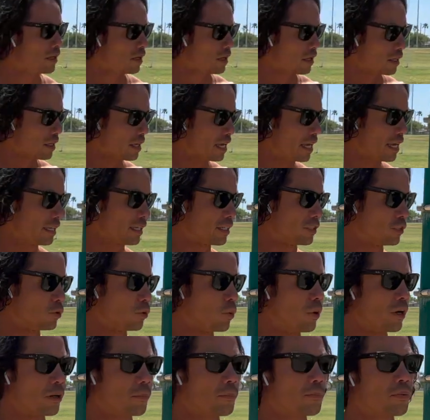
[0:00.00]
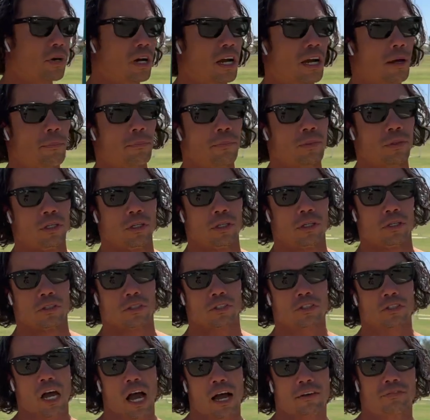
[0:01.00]
okay, because you want to prep your
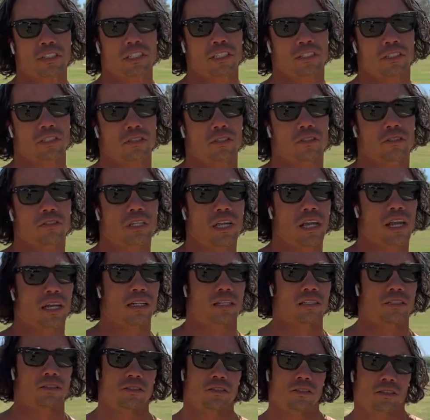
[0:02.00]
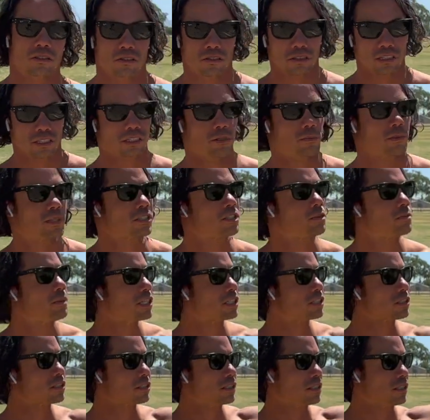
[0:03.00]
soft tissues, your tendons, and your ligaments,
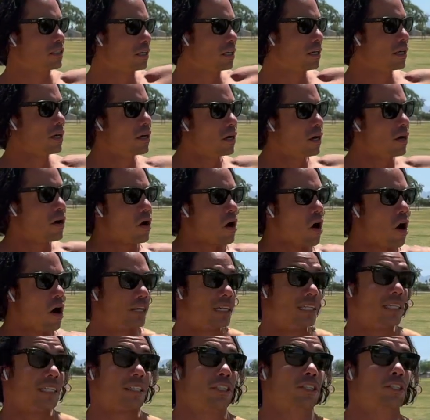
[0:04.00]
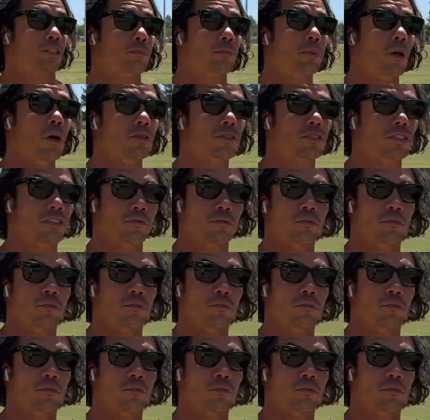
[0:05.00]
especially on an explosive